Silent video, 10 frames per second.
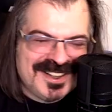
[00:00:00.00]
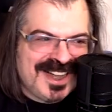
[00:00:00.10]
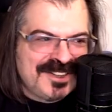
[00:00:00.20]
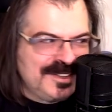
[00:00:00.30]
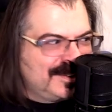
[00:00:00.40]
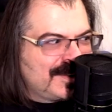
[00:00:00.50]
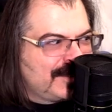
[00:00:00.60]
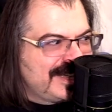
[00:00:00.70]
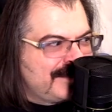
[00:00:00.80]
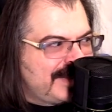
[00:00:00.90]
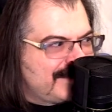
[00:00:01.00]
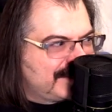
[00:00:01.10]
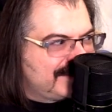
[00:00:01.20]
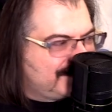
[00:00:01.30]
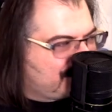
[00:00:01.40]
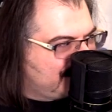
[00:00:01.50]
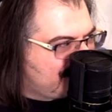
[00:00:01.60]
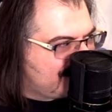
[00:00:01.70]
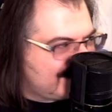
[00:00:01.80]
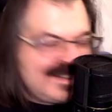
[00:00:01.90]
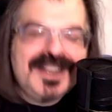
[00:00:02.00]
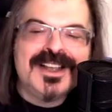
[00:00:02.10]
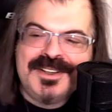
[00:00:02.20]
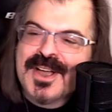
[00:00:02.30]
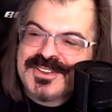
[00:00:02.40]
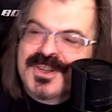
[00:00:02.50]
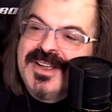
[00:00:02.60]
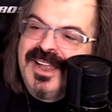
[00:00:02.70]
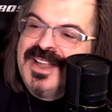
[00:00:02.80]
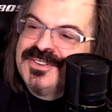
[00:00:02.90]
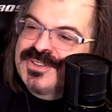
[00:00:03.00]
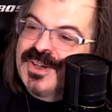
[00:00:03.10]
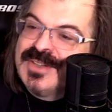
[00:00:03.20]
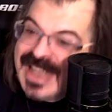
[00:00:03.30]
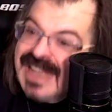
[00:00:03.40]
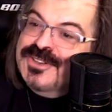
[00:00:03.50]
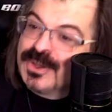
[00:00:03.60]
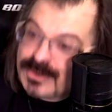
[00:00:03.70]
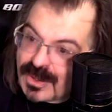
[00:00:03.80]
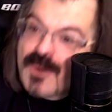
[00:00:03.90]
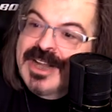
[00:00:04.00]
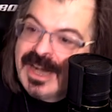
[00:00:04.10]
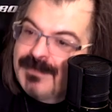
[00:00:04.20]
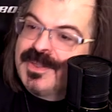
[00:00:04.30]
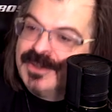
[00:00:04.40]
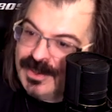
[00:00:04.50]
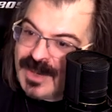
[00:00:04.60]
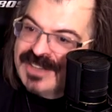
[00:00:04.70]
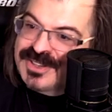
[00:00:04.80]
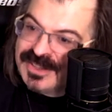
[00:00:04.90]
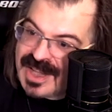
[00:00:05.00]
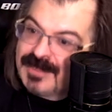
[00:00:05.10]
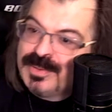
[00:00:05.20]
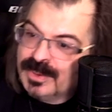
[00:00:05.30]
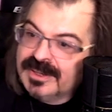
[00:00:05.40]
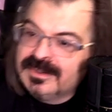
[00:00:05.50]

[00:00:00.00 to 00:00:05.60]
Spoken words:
I don't know. Are we going to be able to put this in? So growing up, though, you watched a lot of porn?